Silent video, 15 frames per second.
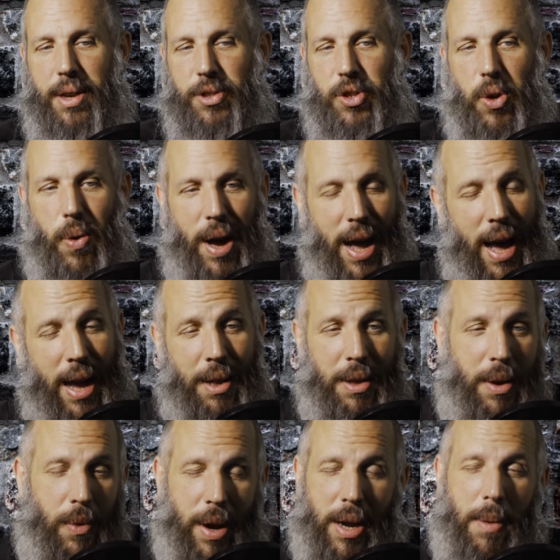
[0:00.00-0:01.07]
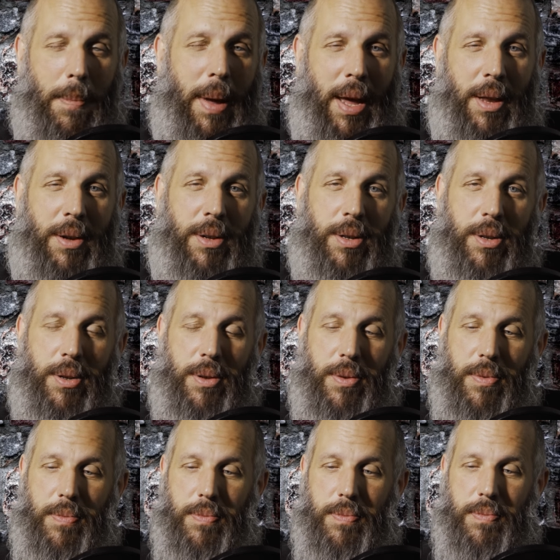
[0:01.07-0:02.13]
So I highly recommend
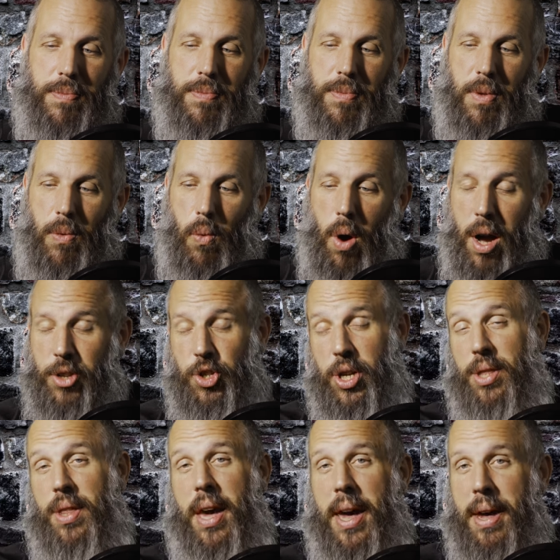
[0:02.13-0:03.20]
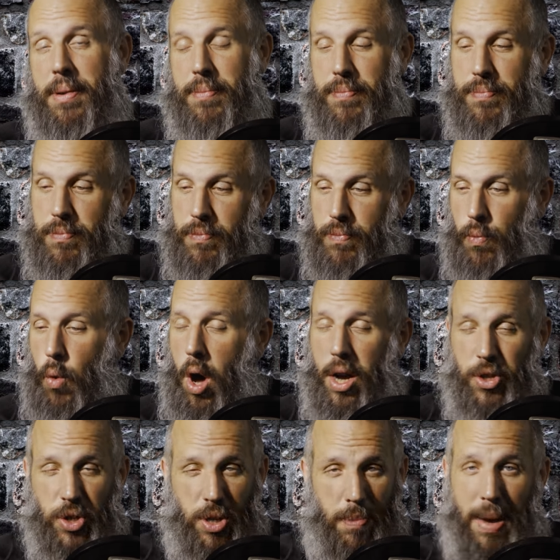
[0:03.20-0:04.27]
watching that.
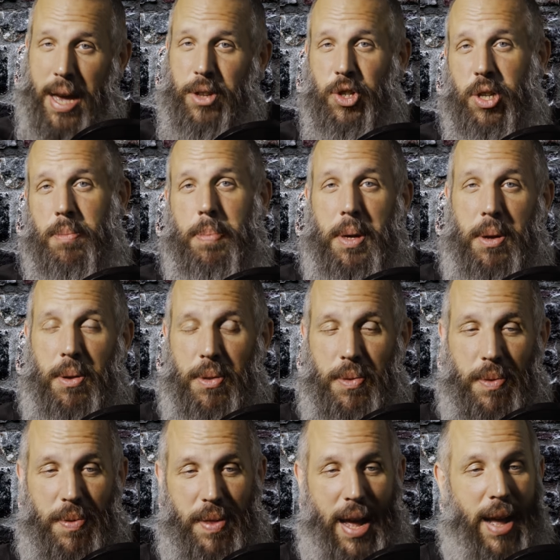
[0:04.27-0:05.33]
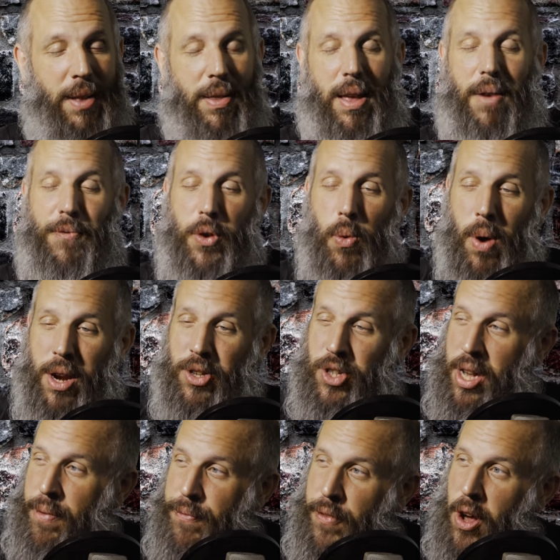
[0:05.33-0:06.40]
Watch the magic pill. That if you want to
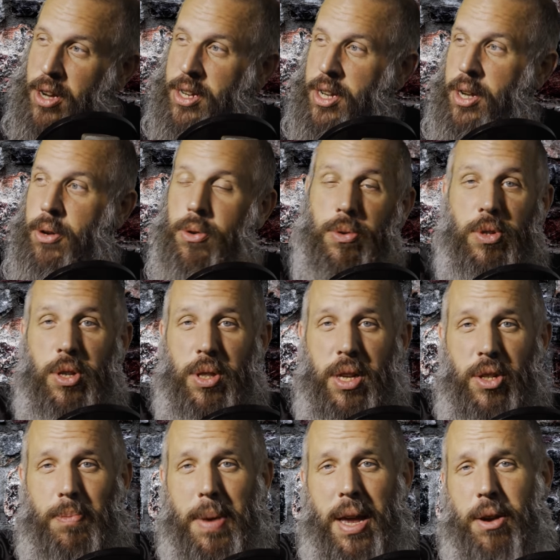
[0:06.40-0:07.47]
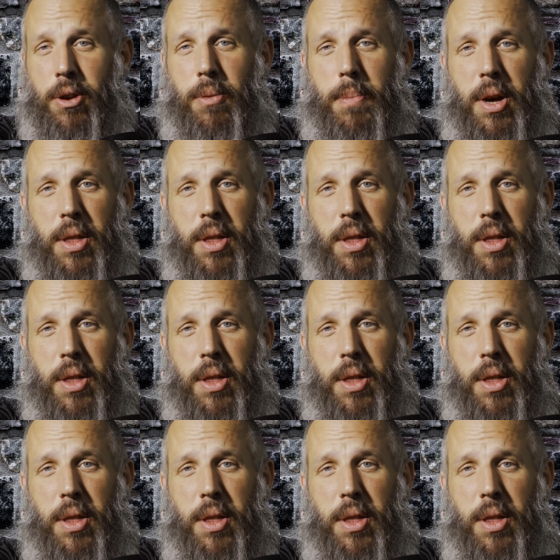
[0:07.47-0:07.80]
say fuck you to these medical